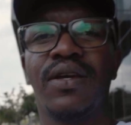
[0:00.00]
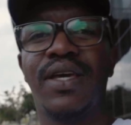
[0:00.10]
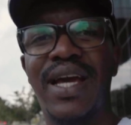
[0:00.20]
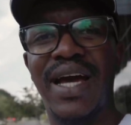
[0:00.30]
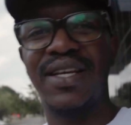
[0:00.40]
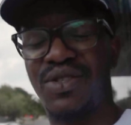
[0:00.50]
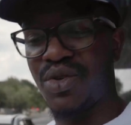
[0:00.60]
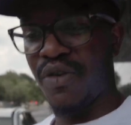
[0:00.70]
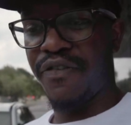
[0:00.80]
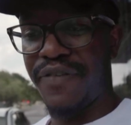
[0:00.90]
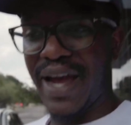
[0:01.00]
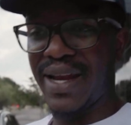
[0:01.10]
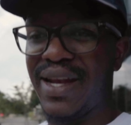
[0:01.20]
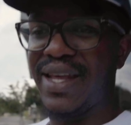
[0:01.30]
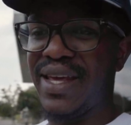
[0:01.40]
Okay guys, so
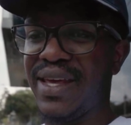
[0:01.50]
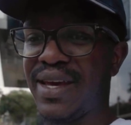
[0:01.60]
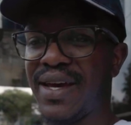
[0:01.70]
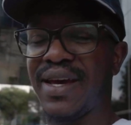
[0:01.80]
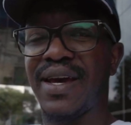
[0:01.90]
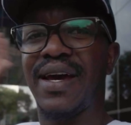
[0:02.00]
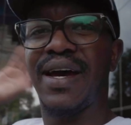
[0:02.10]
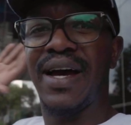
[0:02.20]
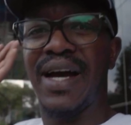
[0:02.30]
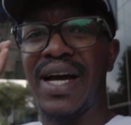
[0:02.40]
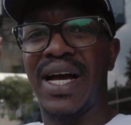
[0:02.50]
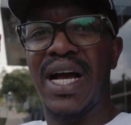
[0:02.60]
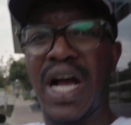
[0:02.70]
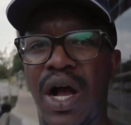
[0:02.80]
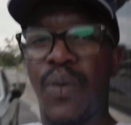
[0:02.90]
finally
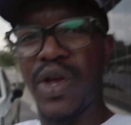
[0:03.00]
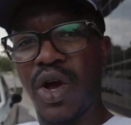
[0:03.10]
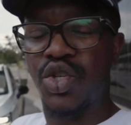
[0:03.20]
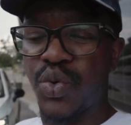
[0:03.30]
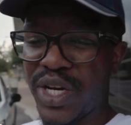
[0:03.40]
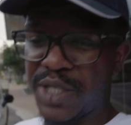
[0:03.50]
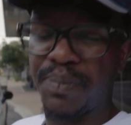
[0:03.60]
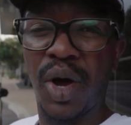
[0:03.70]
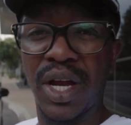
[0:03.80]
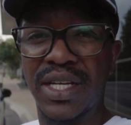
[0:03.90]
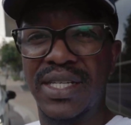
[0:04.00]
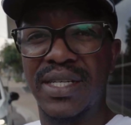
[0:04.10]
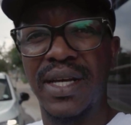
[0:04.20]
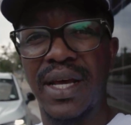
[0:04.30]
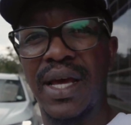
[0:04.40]
we got to a spot,
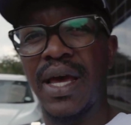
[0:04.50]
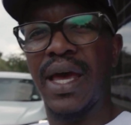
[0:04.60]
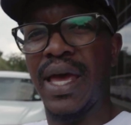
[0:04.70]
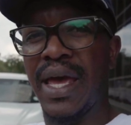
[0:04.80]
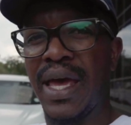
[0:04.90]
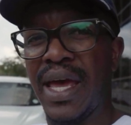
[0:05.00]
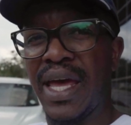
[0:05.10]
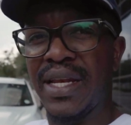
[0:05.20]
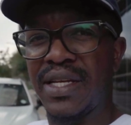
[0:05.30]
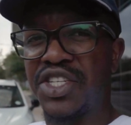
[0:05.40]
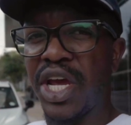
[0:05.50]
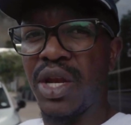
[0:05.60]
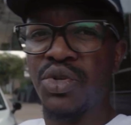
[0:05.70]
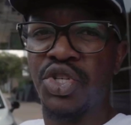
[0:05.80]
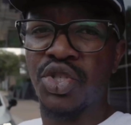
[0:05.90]
and Shane
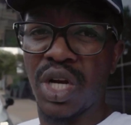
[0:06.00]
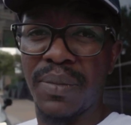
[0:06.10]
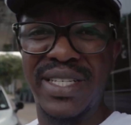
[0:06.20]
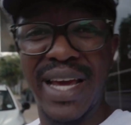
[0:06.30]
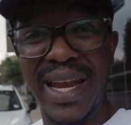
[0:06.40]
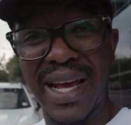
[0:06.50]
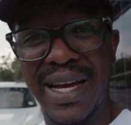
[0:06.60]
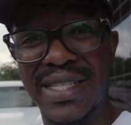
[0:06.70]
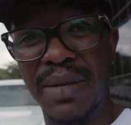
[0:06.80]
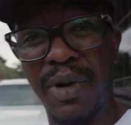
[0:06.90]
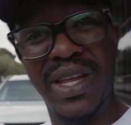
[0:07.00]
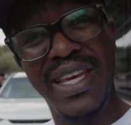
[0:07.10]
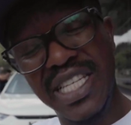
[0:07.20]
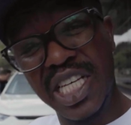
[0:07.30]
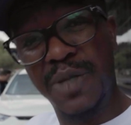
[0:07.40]
was just going to be telling us about
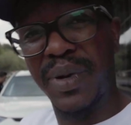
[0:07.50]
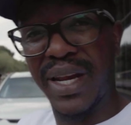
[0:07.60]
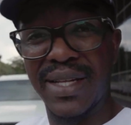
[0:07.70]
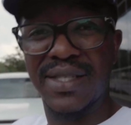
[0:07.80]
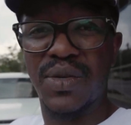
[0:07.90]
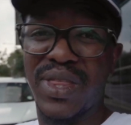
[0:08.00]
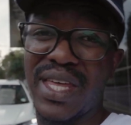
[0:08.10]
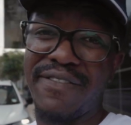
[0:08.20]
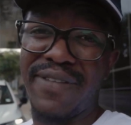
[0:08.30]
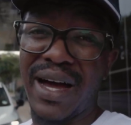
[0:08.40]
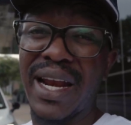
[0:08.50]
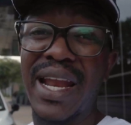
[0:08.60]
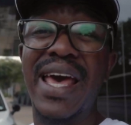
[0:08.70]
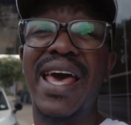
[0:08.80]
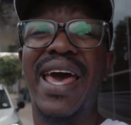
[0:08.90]
his experience with the Haval
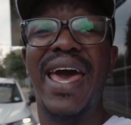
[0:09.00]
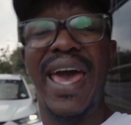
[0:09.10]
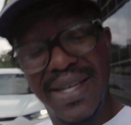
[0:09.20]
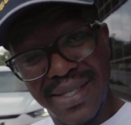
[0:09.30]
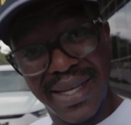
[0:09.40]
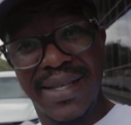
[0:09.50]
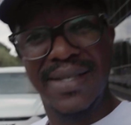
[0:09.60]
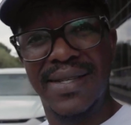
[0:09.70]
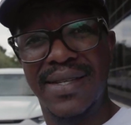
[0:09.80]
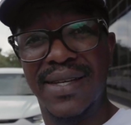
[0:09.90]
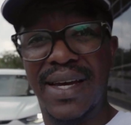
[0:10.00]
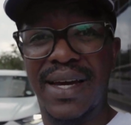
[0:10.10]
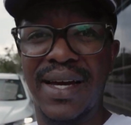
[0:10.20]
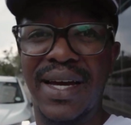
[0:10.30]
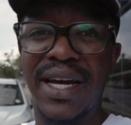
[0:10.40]
H6
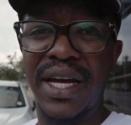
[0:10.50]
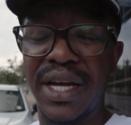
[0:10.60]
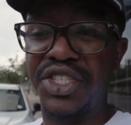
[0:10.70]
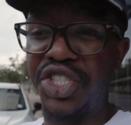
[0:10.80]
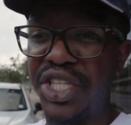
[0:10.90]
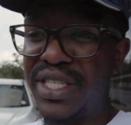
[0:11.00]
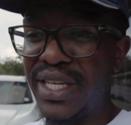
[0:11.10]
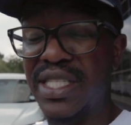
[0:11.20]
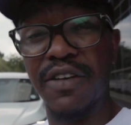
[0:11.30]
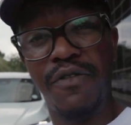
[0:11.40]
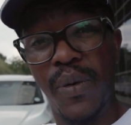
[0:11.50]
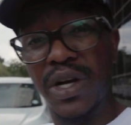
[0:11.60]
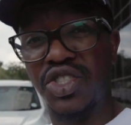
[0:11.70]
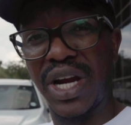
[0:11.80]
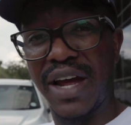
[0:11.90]
GT. It's a
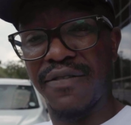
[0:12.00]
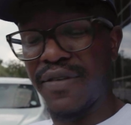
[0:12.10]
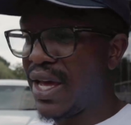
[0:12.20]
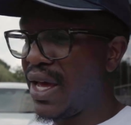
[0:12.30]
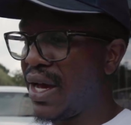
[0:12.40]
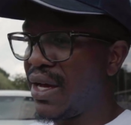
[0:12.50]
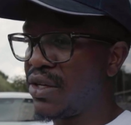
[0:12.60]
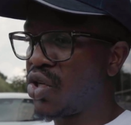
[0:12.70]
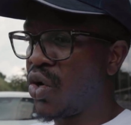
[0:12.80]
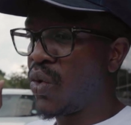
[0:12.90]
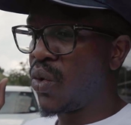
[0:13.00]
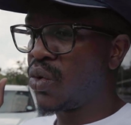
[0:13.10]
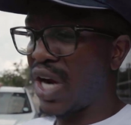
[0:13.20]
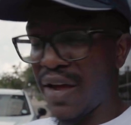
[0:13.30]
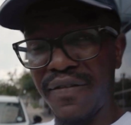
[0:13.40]
4-wheel drive. So
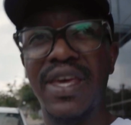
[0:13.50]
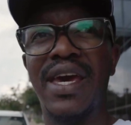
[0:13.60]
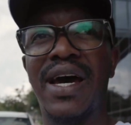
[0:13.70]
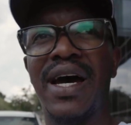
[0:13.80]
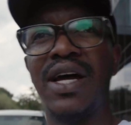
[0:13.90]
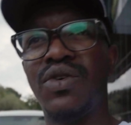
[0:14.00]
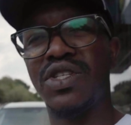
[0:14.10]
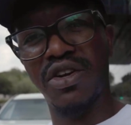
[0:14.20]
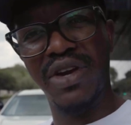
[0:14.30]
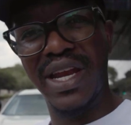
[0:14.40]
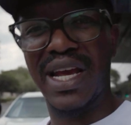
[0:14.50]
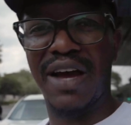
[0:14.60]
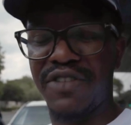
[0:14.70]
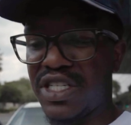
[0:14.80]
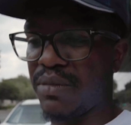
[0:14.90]
driving here, it was a really
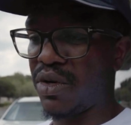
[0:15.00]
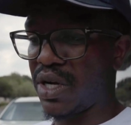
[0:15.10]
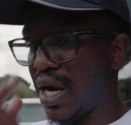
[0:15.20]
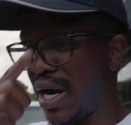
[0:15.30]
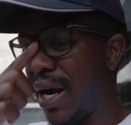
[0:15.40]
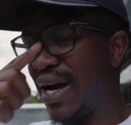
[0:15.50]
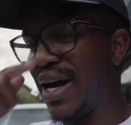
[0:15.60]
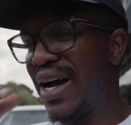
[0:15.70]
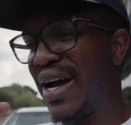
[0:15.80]
comfortable car,